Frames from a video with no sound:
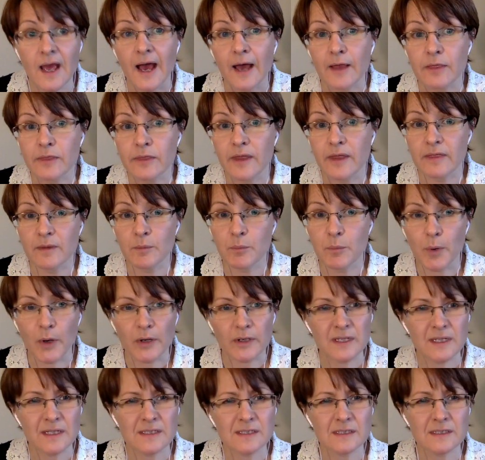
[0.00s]
And then the
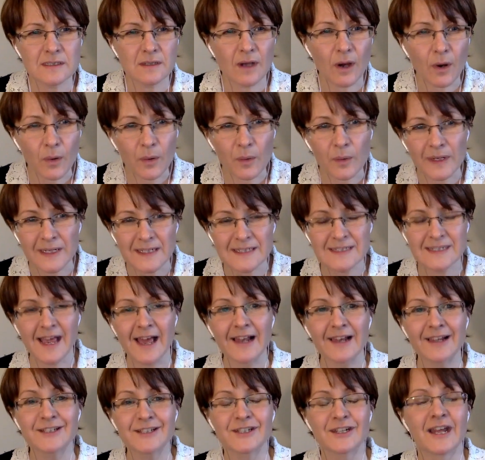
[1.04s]
body is so
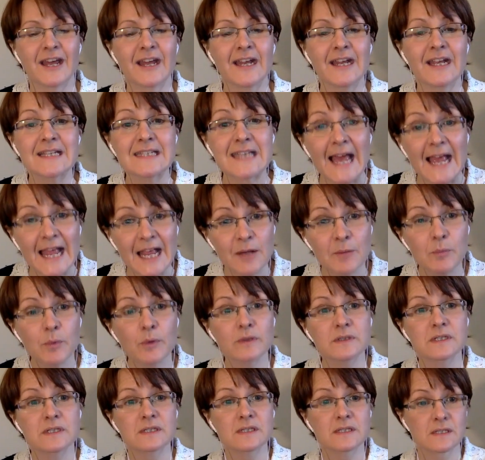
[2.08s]
intelligent and it's
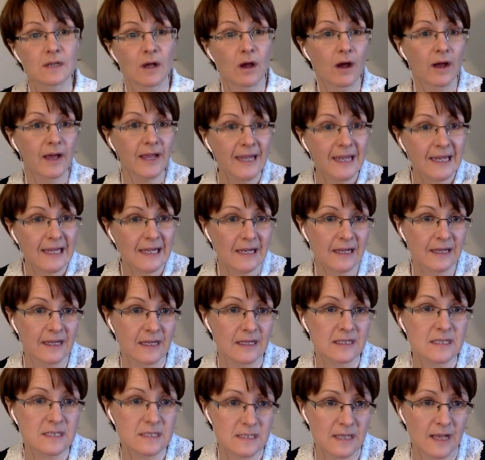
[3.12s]
able to start healing
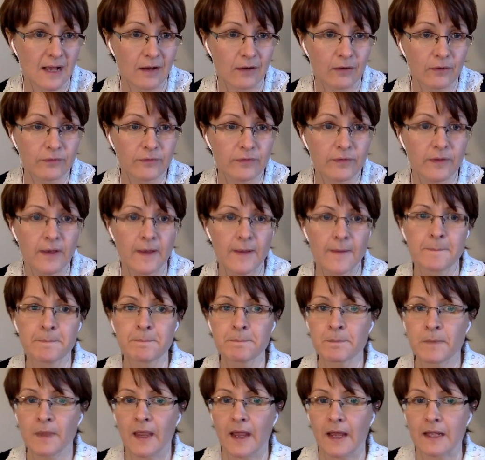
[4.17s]
itself.
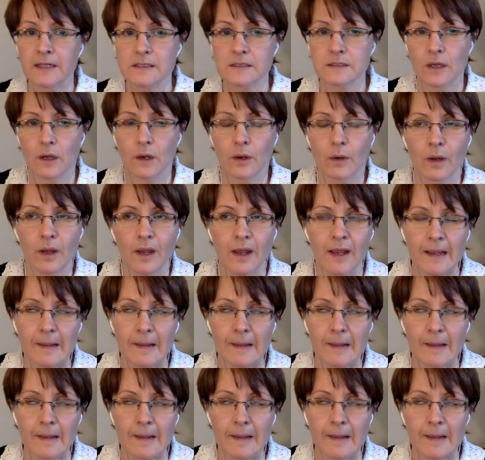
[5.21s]
And so